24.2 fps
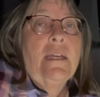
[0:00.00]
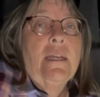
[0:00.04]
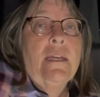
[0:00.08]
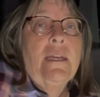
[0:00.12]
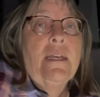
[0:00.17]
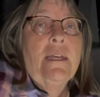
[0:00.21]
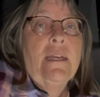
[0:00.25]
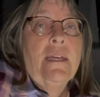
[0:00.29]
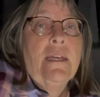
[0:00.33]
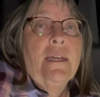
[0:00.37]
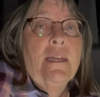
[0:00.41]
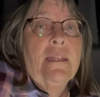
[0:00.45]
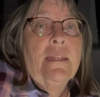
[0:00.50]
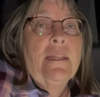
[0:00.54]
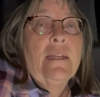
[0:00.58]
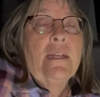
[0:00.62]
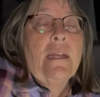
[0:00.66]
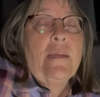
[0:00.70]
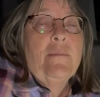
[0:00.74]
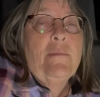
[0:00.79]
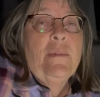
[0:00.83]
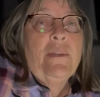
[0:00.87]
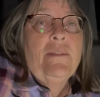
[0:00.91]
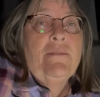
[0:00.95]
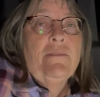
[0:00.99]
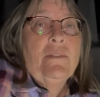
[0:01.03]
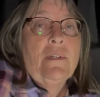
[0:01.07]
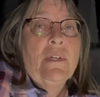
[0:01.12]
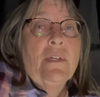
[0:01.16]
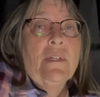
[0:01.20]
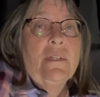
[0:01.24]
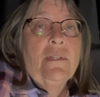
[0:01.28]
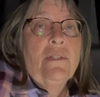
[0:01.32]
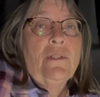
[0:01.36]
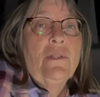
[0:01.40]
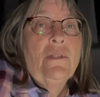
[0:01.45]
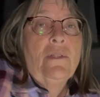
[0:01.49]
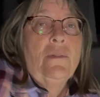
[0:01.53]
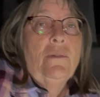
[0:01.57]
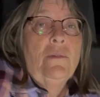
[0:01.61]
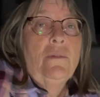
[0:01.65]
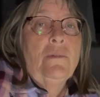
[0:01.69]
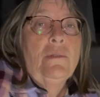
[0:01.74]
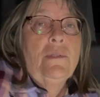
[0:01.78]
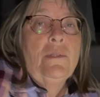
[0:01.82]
And then I moved on to